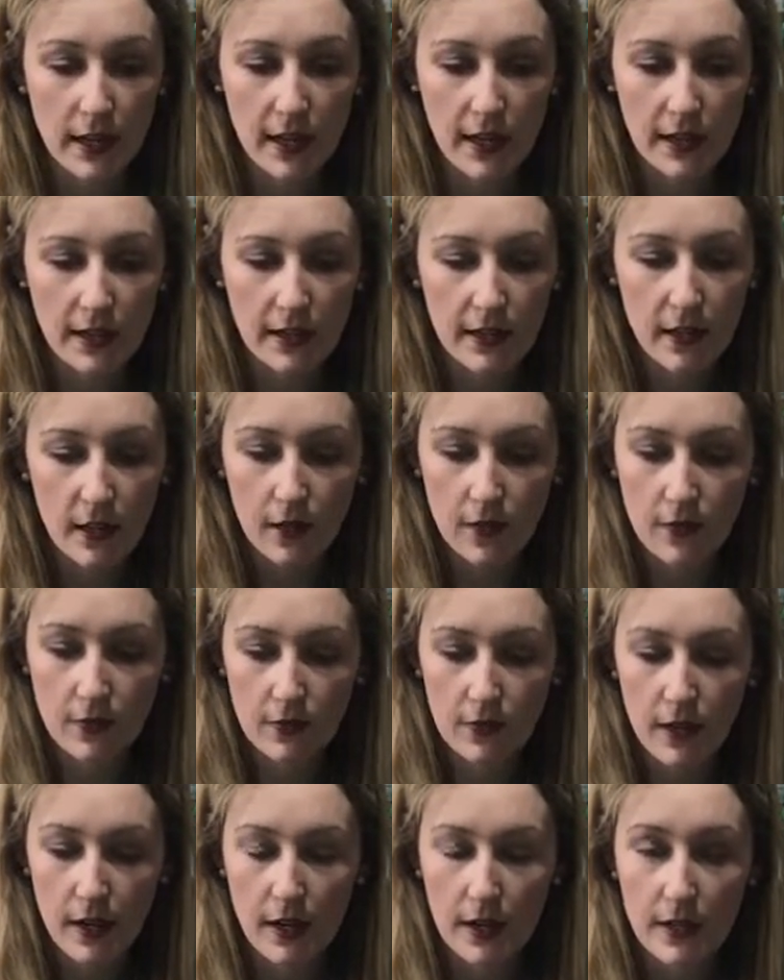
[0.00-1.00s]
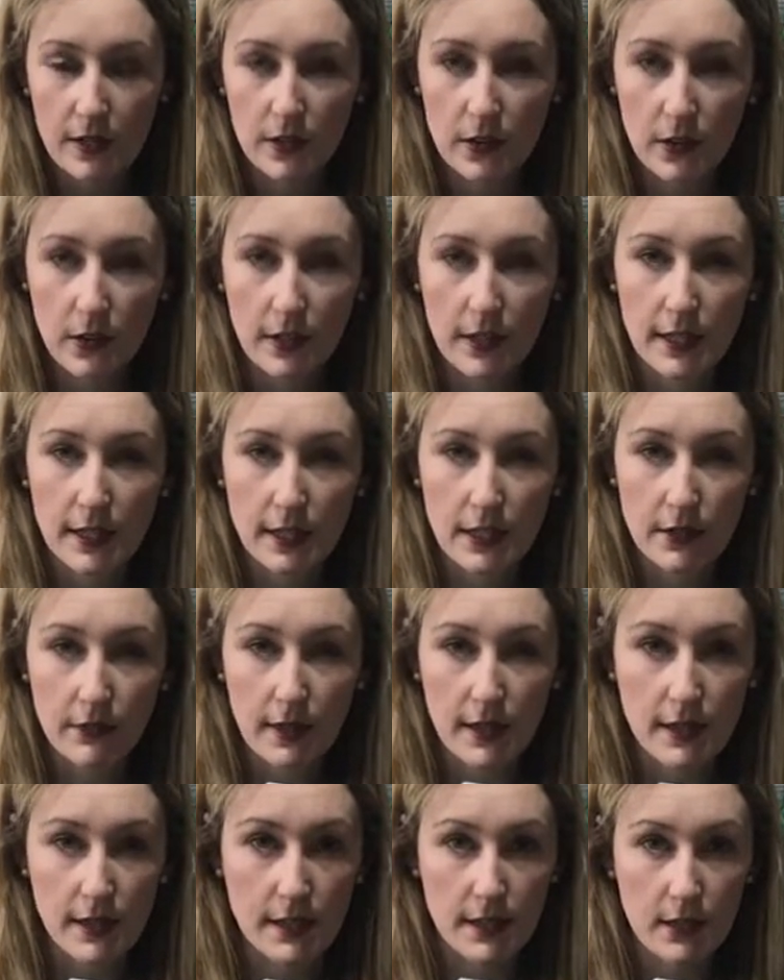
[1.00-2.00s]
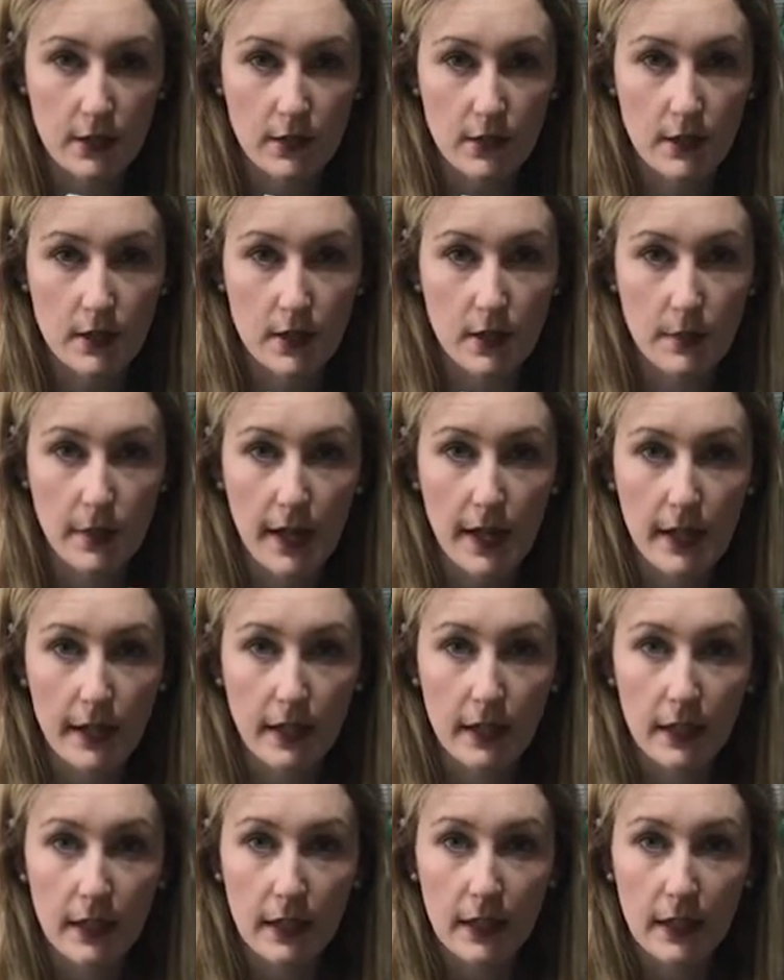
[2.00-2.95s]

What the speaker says: and I've ironed on interfacing onto the back.